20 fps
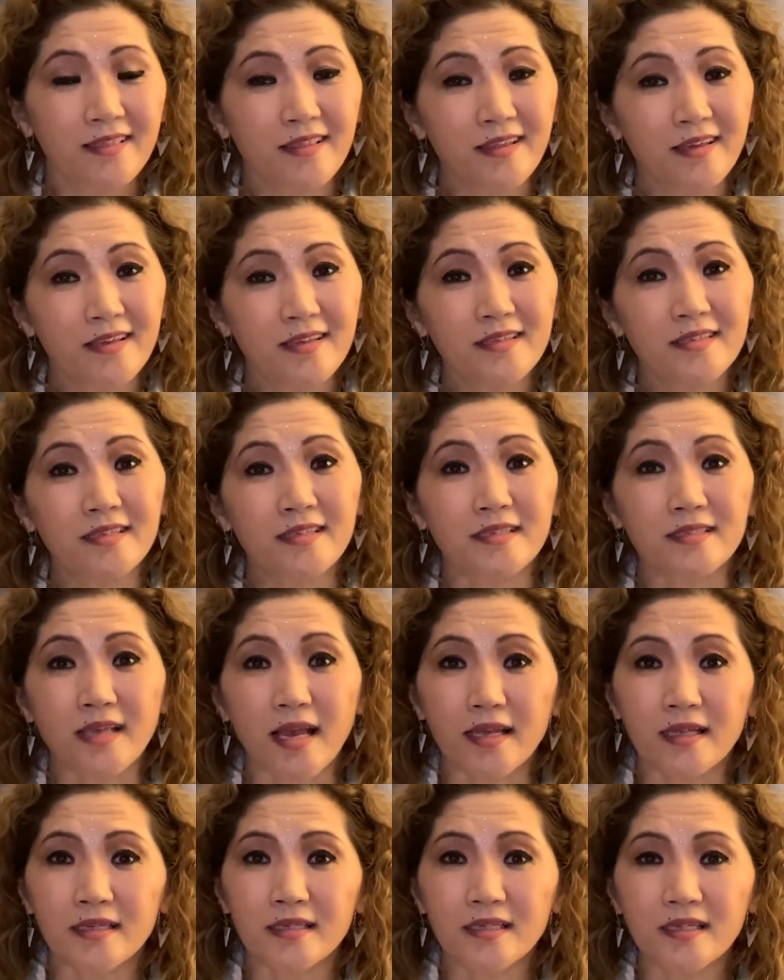
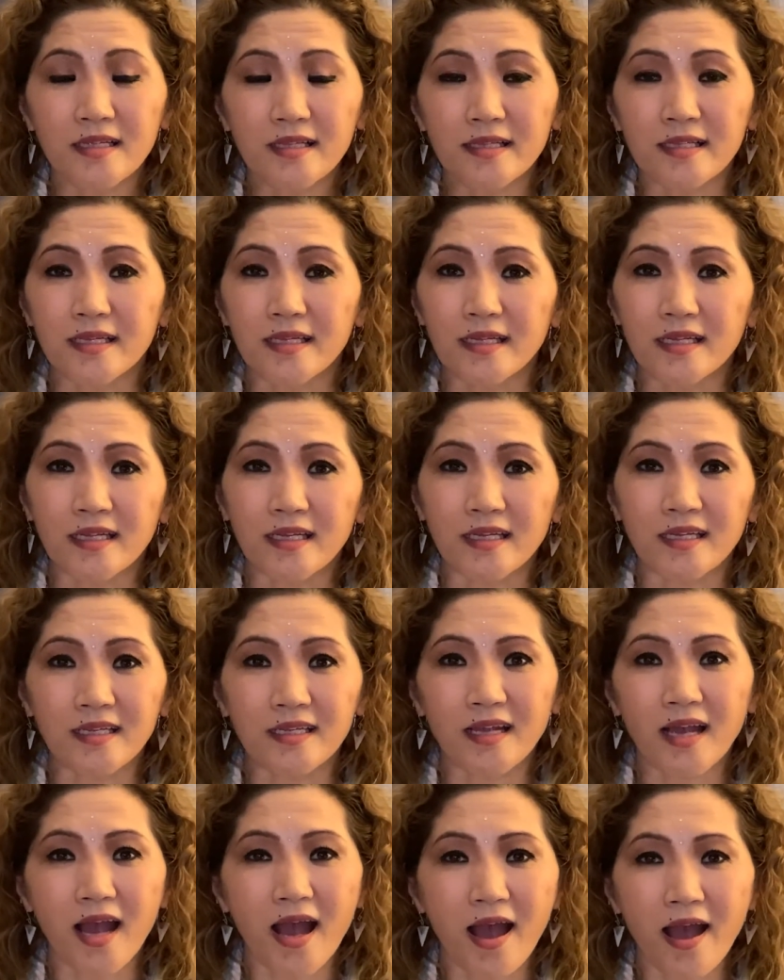I really
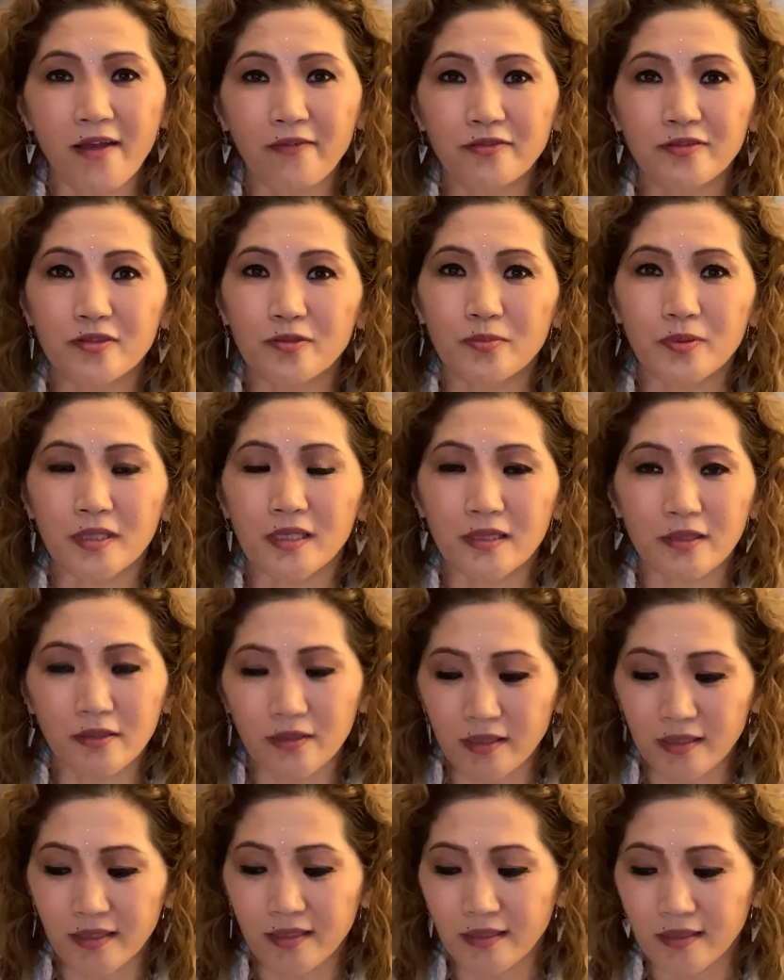have to
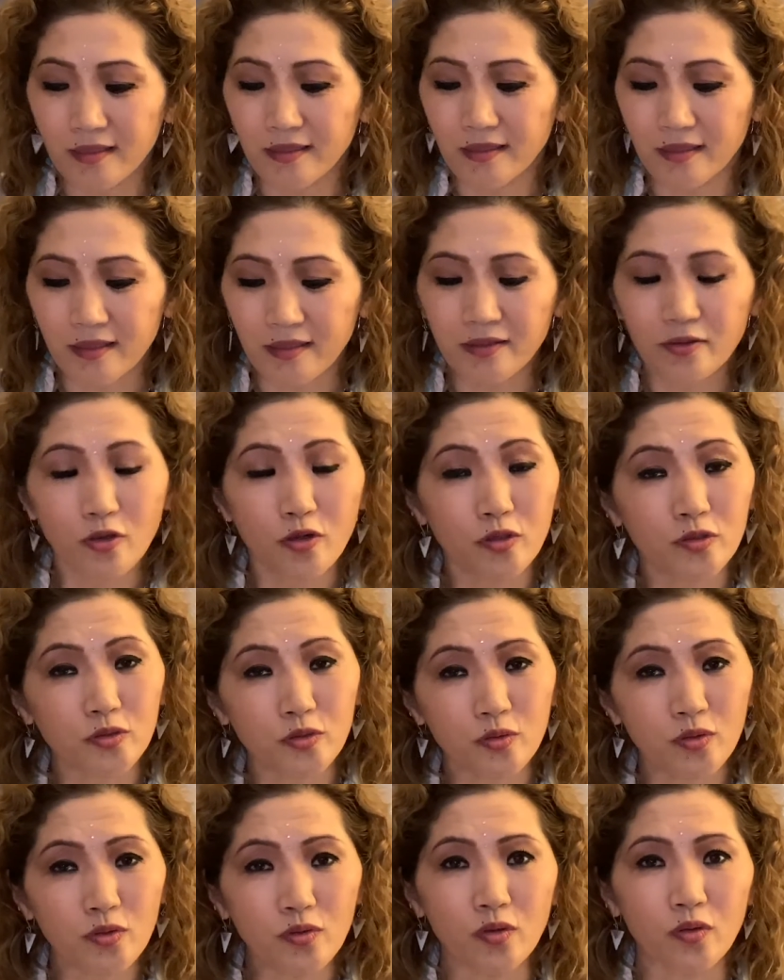go
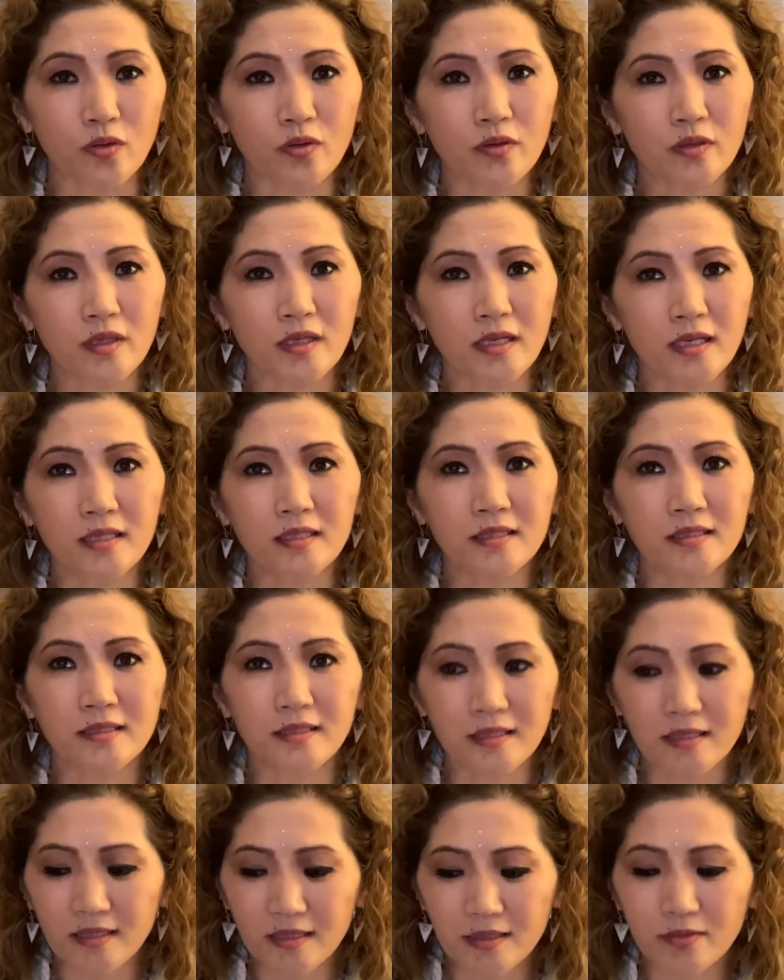through.
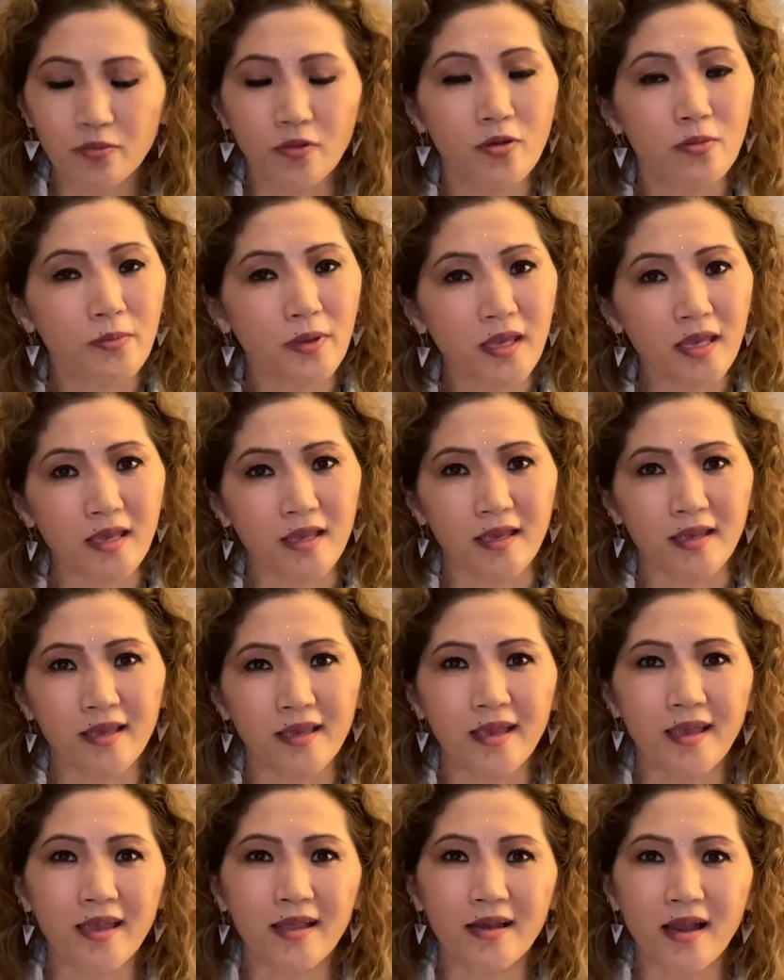This is for me,
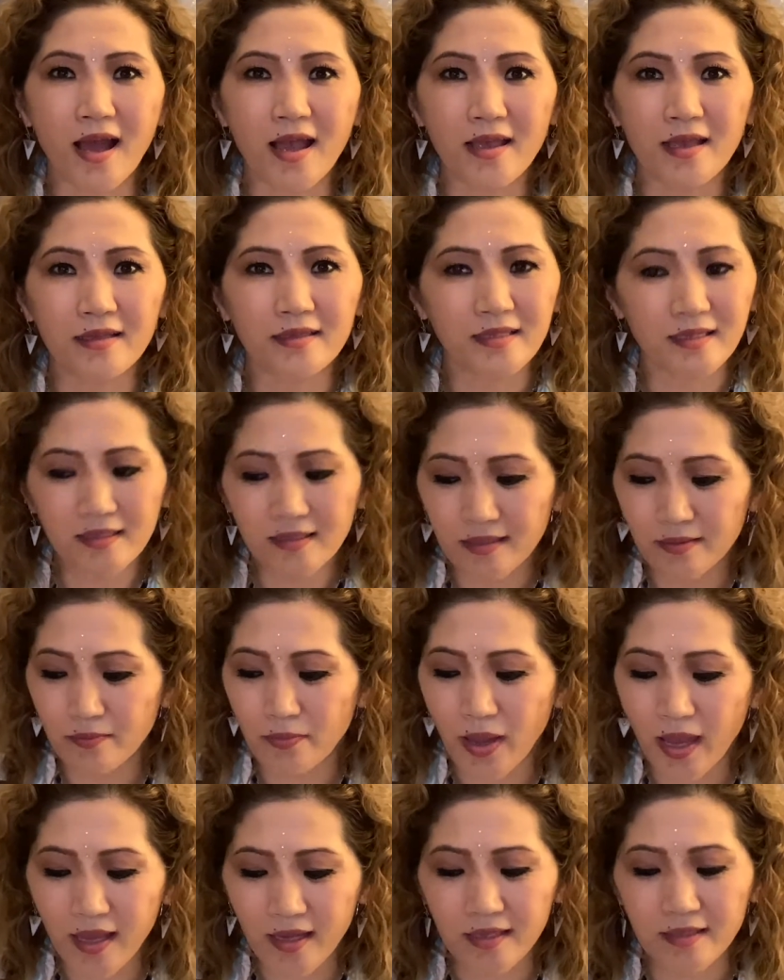and I didn't
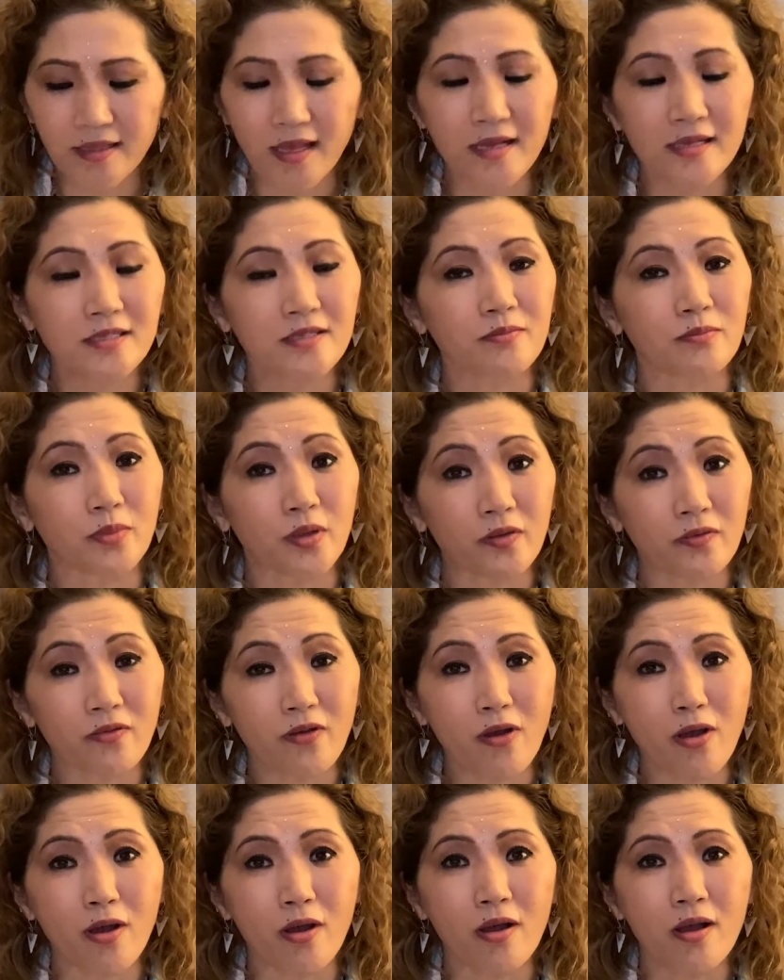pay attention
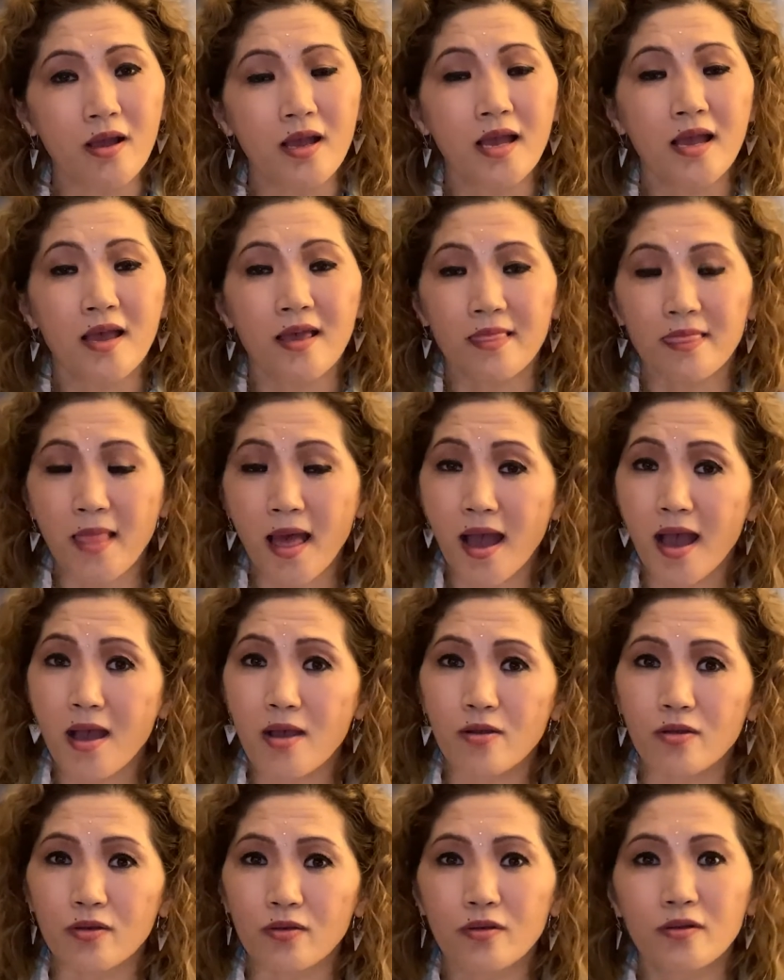before.
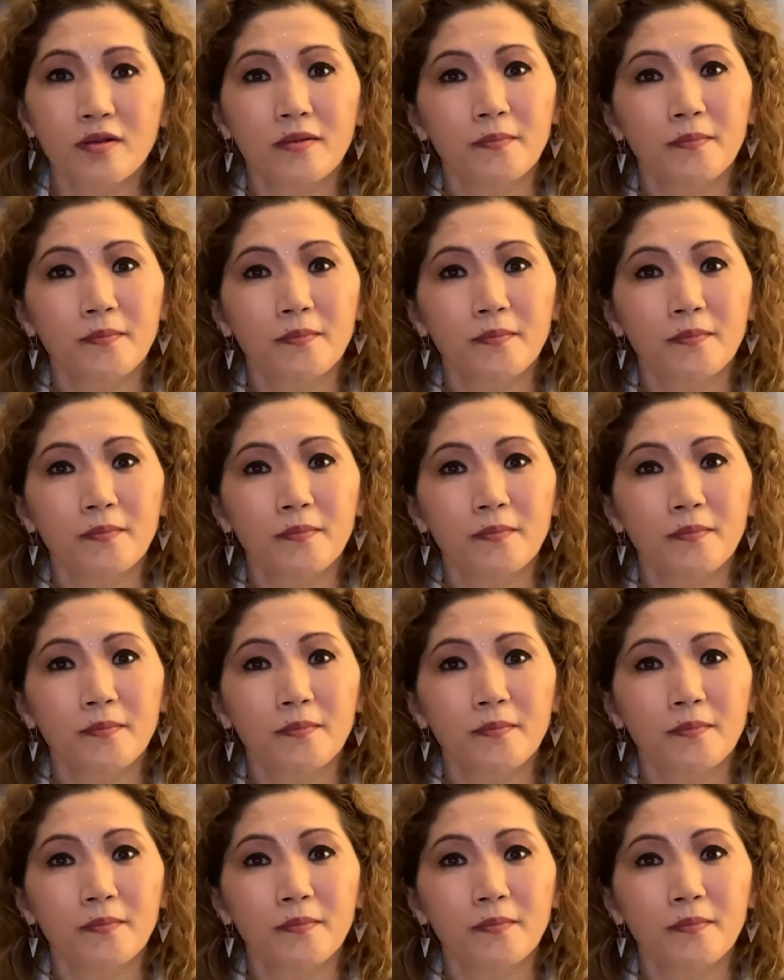Now,